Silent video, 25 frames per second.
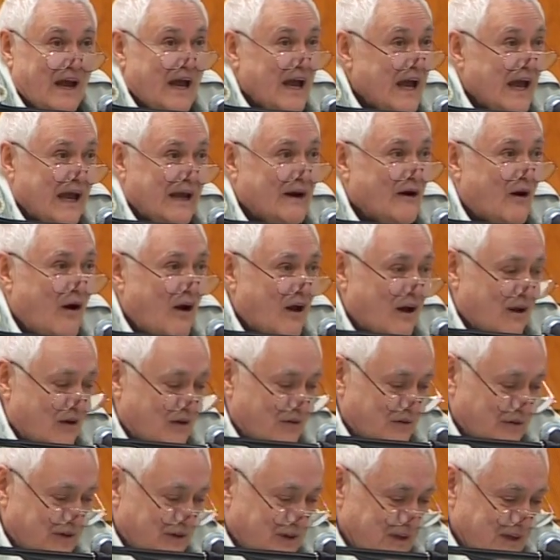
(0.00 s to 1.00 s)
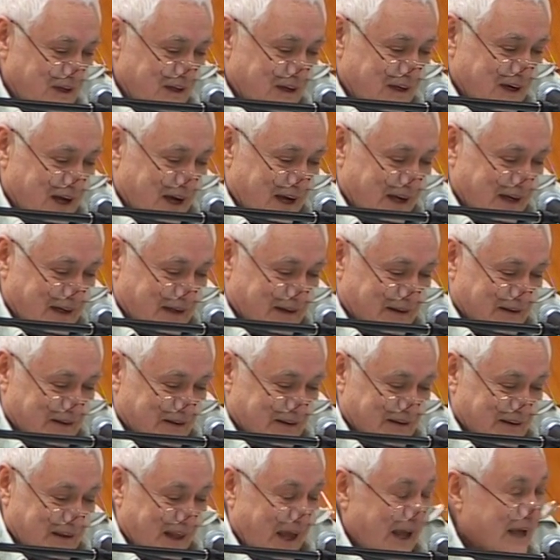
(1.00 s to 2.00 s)
and all over the United
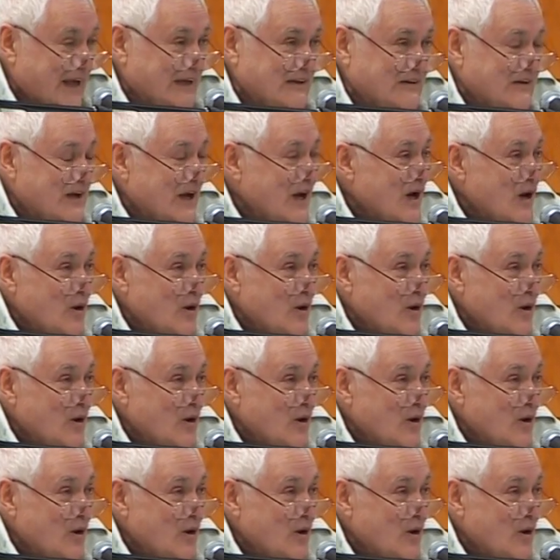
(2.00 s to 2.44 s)
States